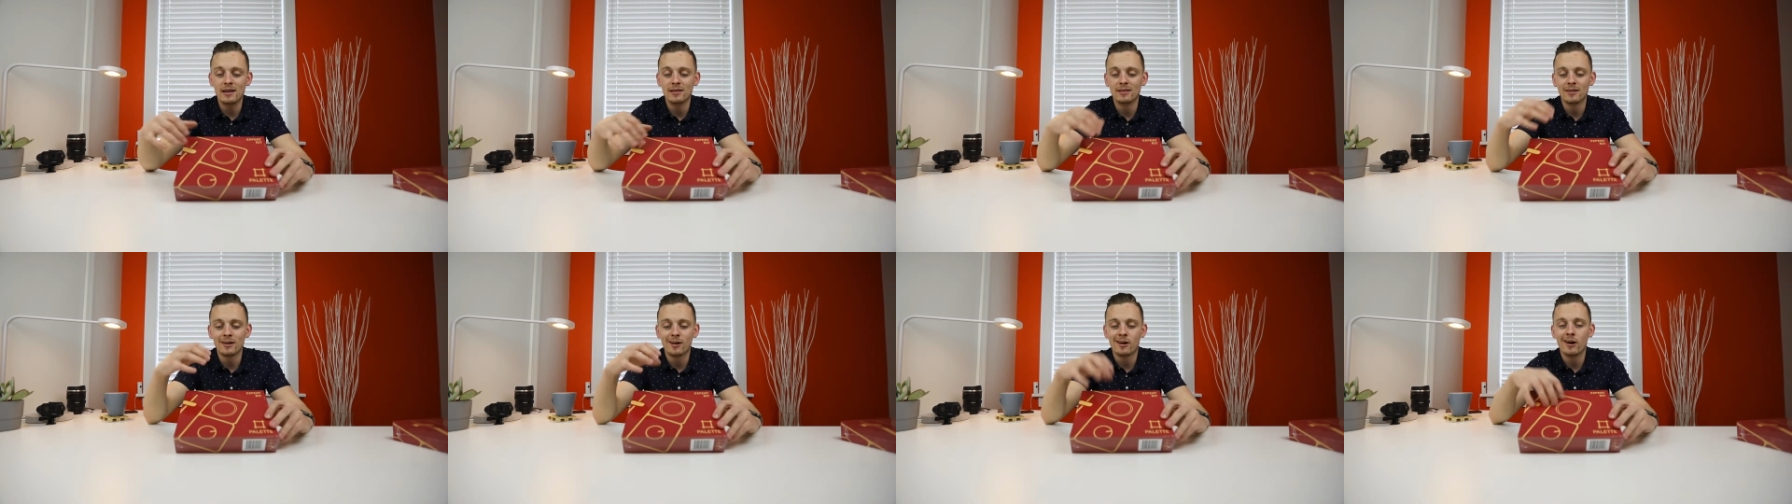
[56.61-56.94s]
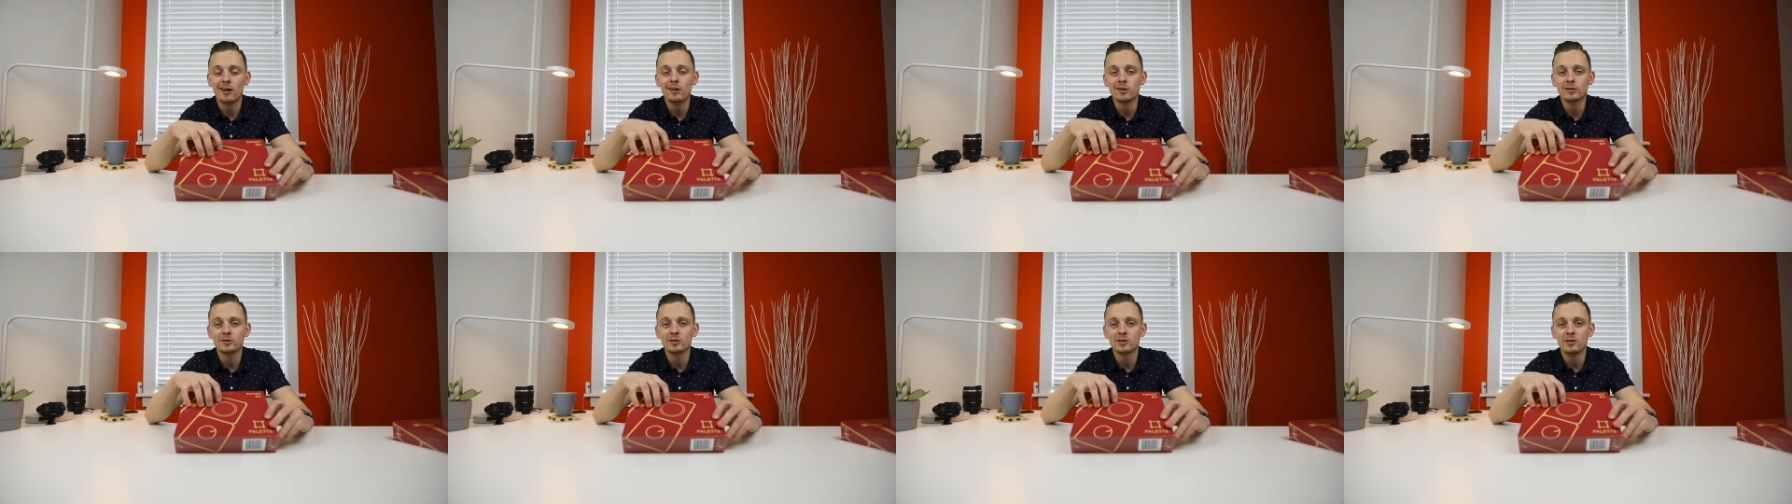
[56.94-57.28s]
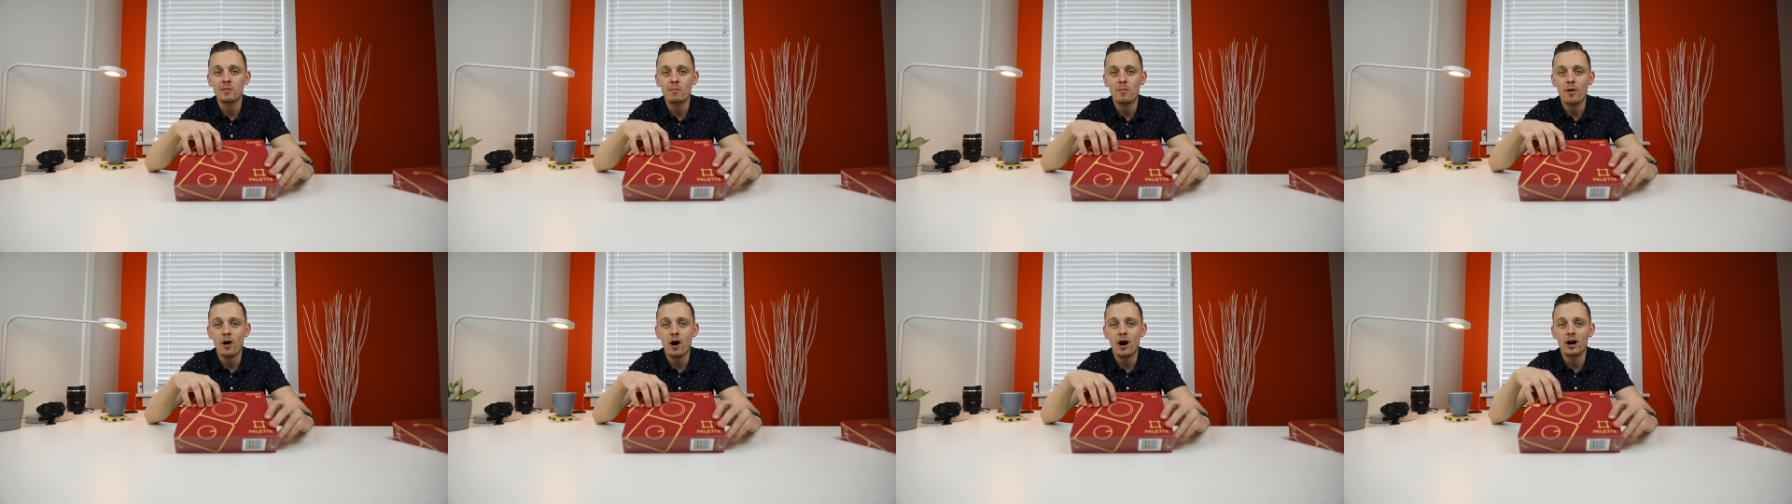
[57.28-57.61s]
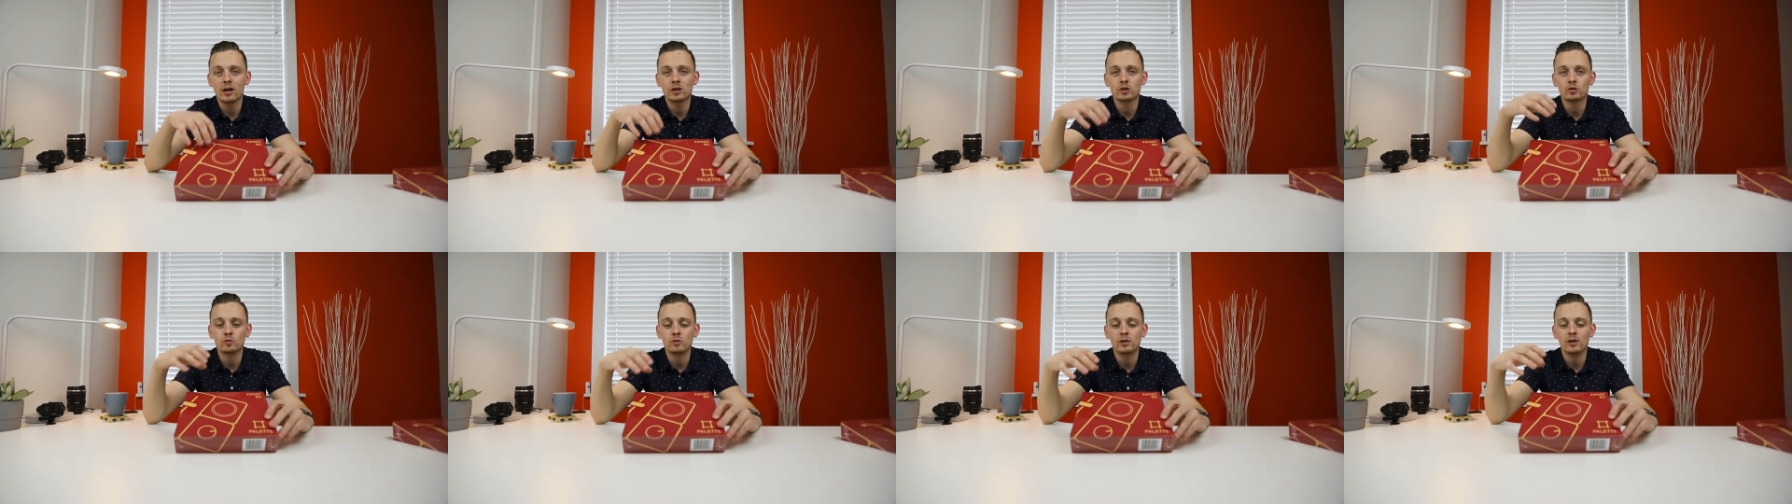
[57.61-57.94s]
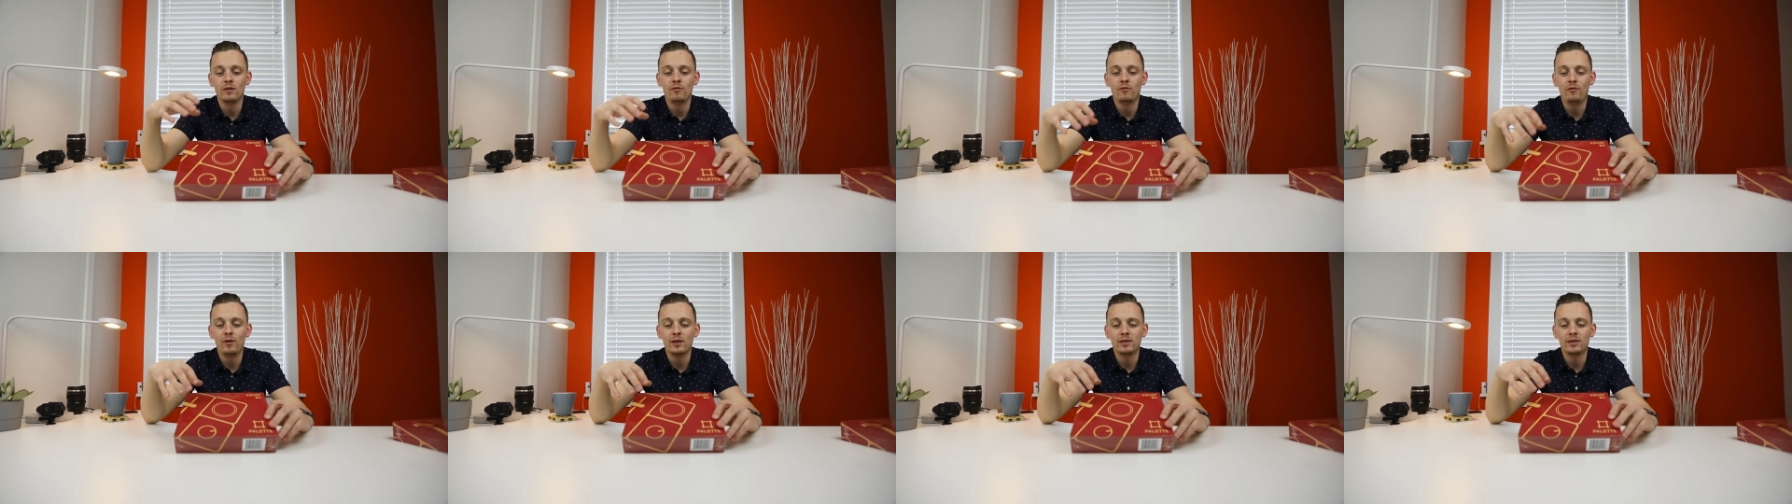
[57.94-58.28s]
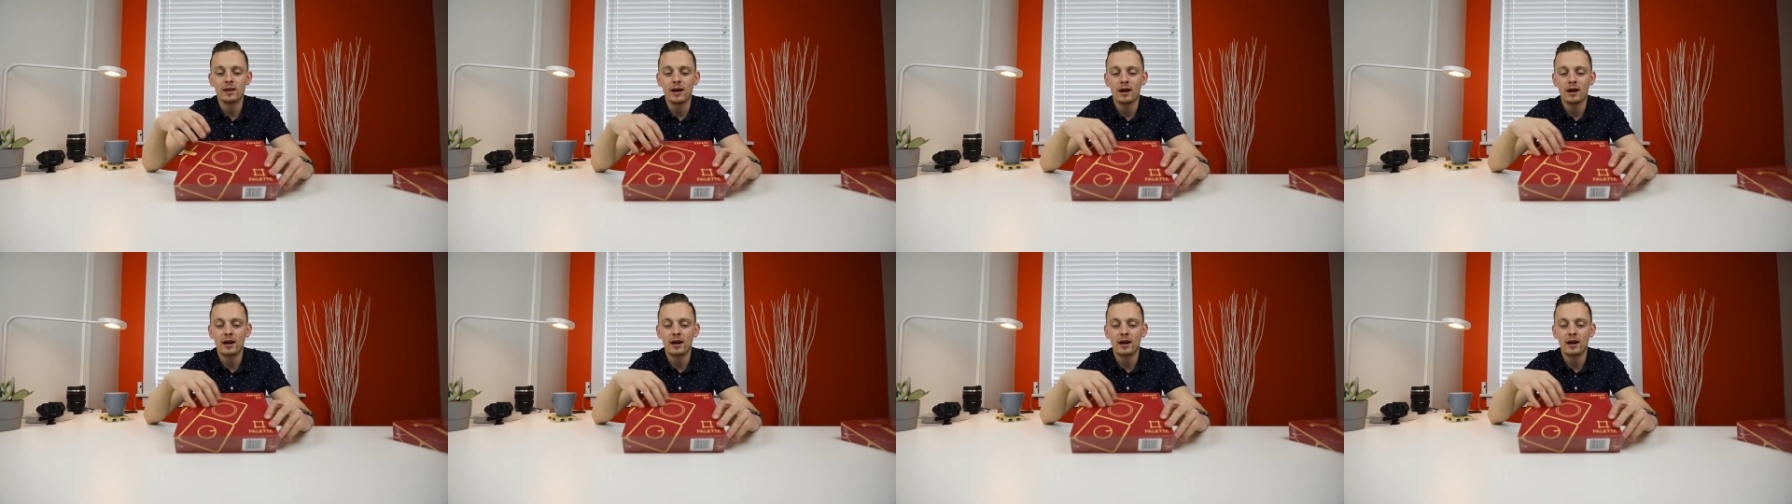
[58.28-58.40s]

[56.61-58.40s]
and the colors on the box really fit